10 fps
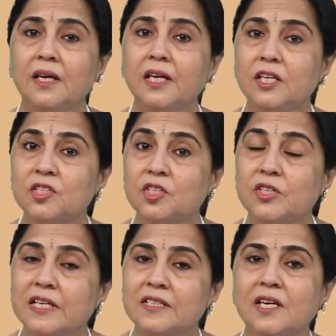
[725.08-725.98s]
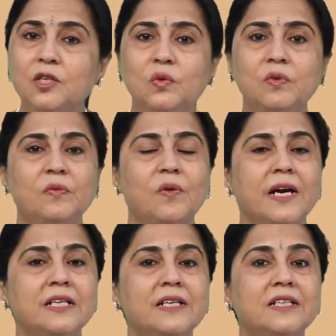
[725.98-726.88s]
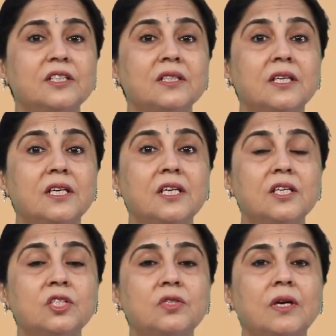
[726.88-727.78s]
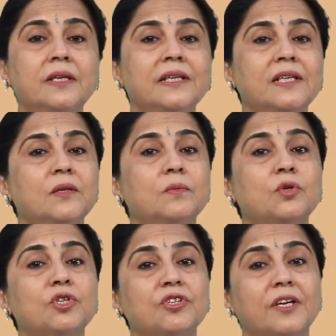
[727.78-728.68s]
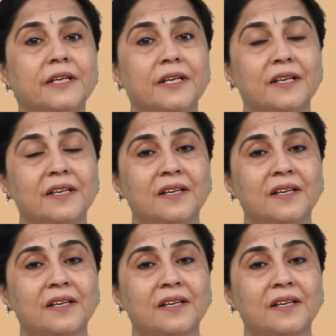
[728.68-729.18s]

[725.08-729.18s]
Each stanza you will find that he is struggling emotionally.